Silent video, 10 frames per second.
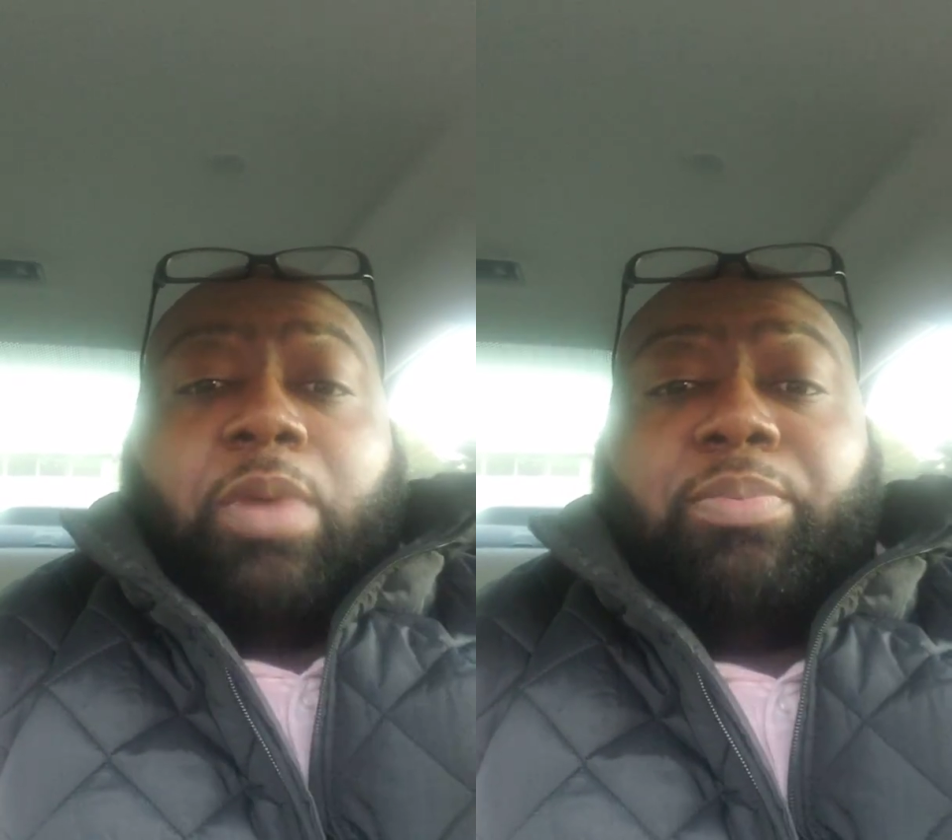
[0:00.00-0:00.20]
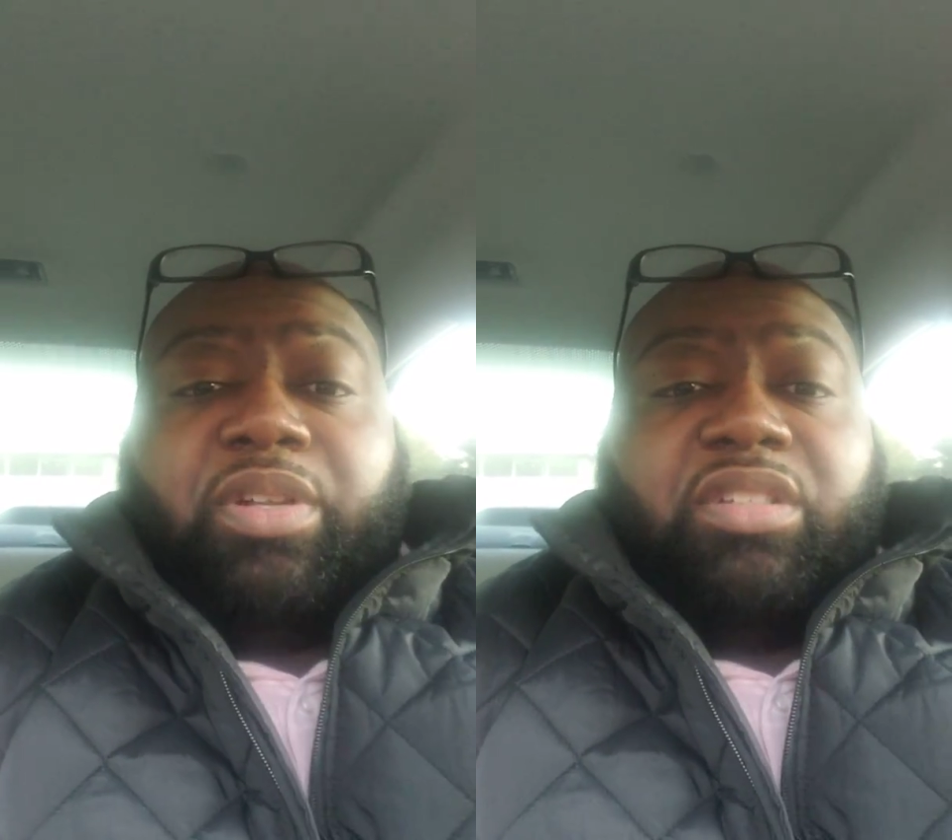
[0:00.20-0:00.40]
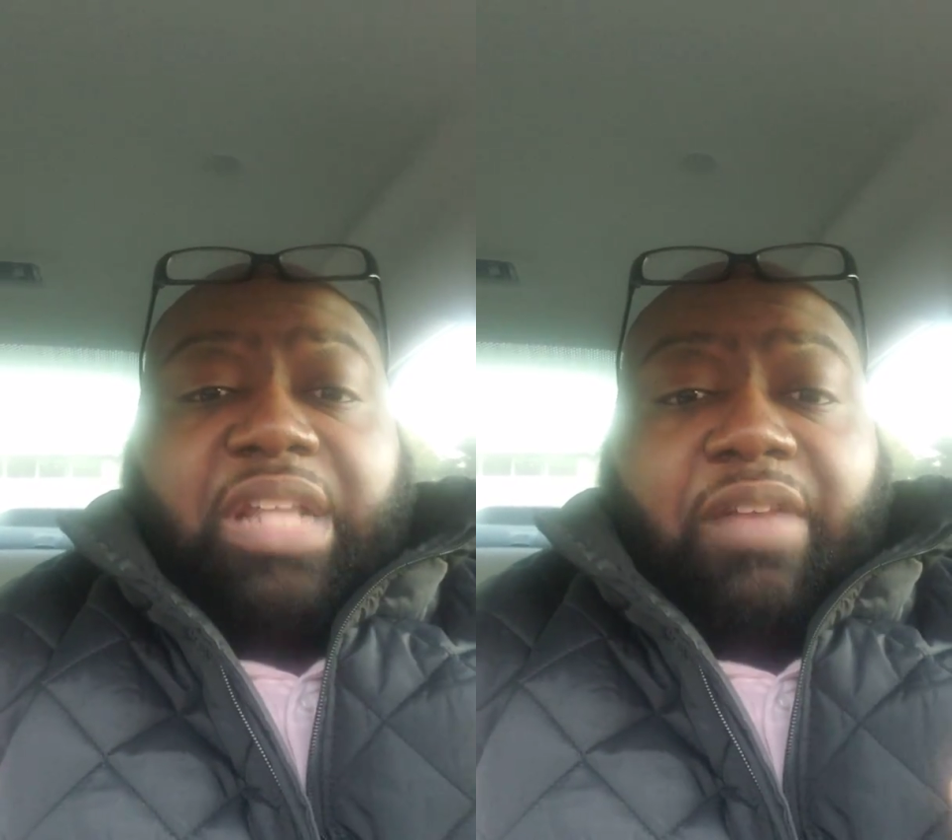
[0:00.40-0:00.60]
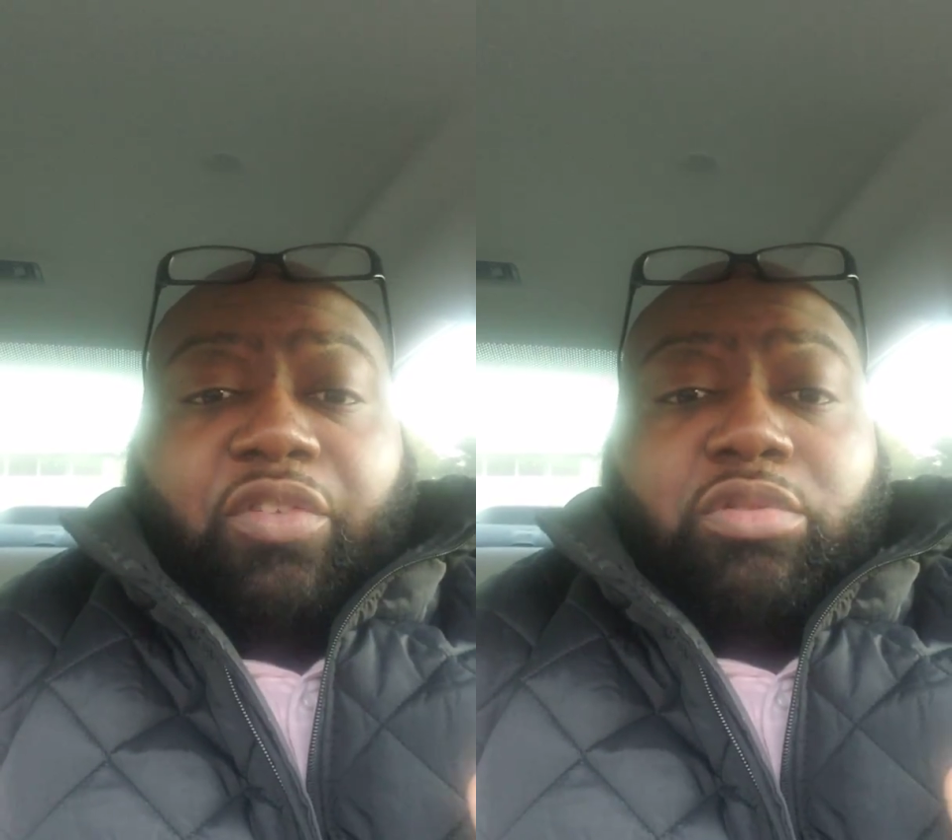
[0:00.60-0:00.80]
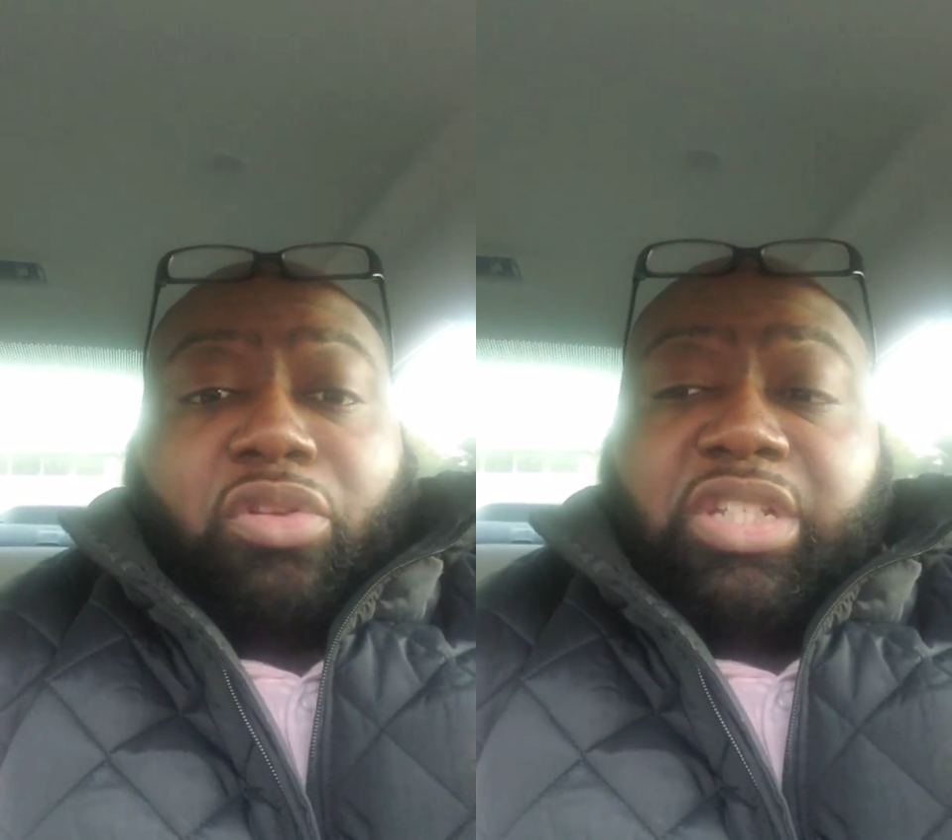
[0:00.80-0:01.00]
my players to have
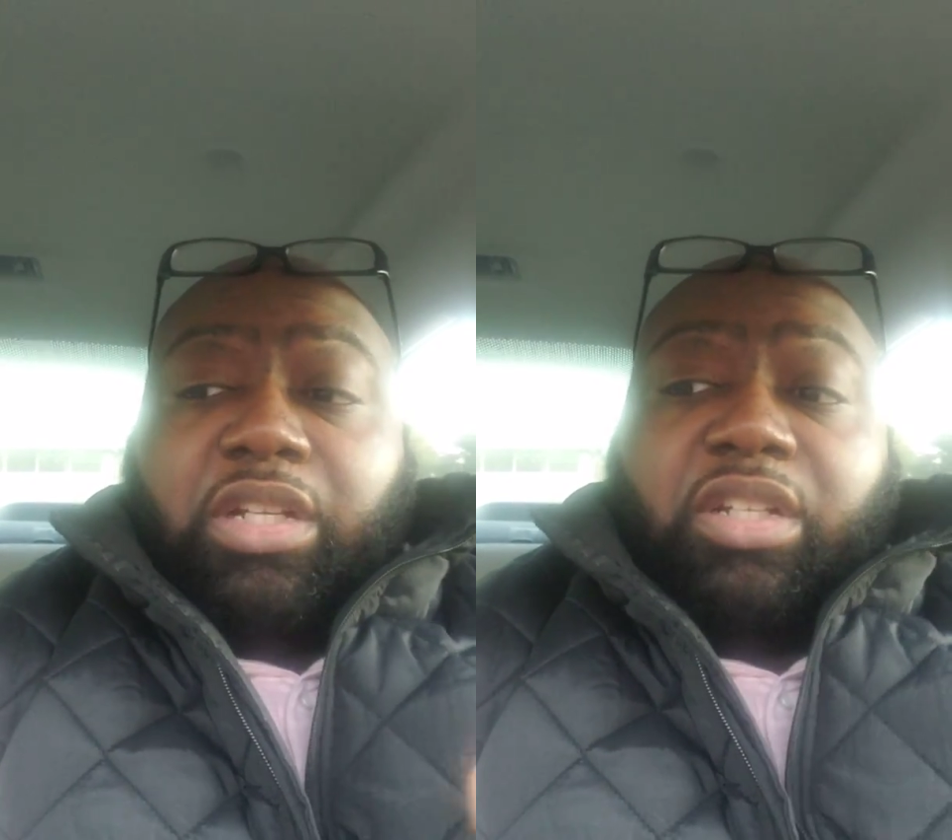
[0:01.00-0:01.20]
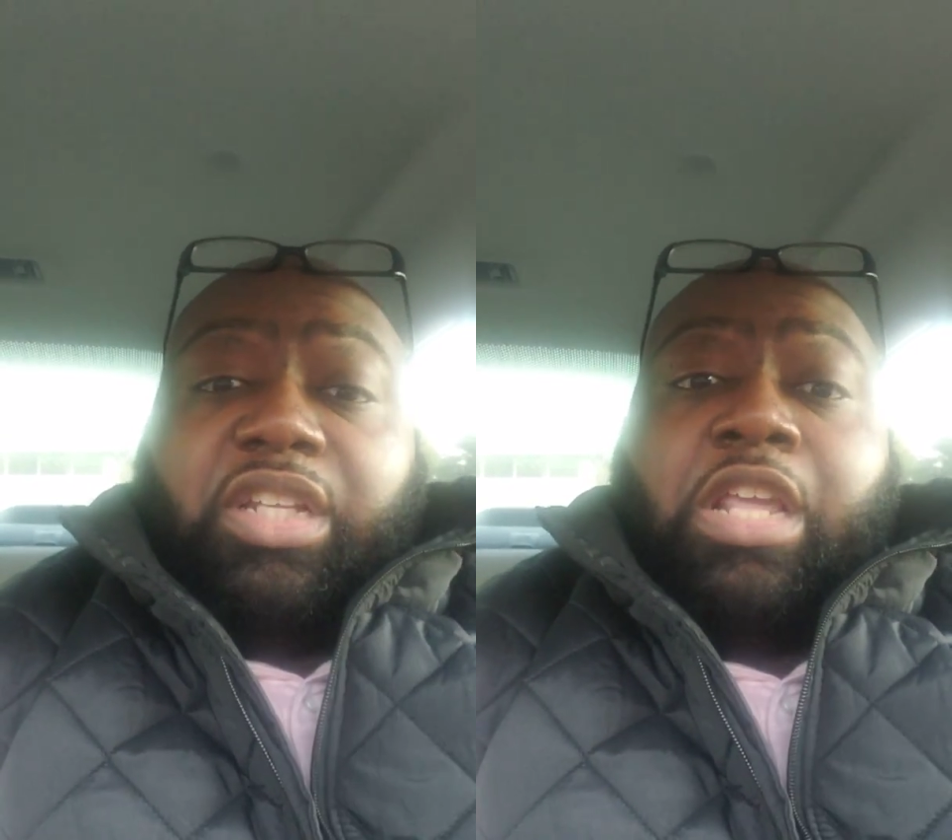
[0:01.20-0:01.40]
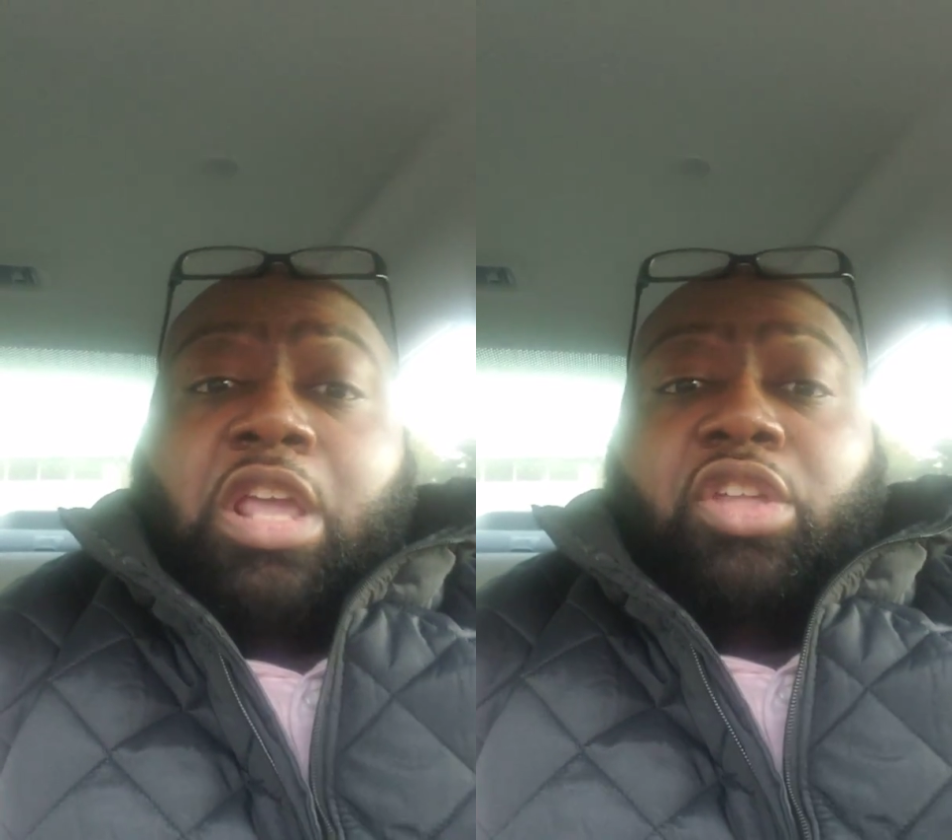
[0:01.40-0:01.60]
versatility.